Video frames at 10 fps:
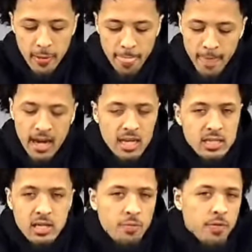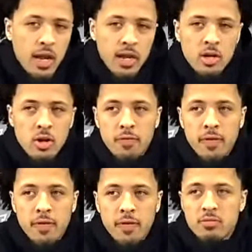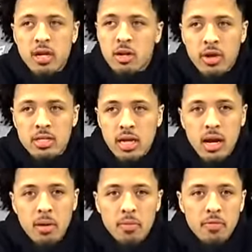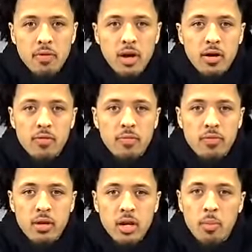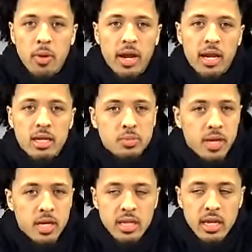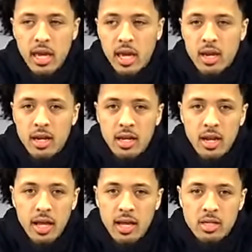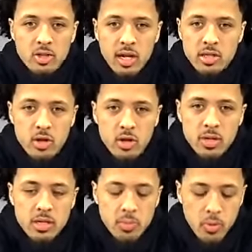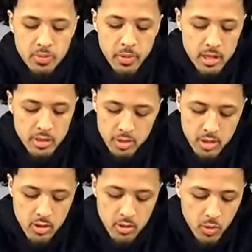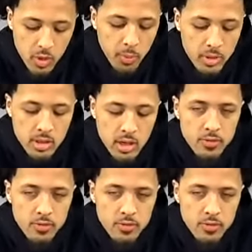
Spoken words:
And I still feel like, you know, the fans have done a great job of you know, bringing in as many as they can and trying to show as much support as possible. So we appreciate it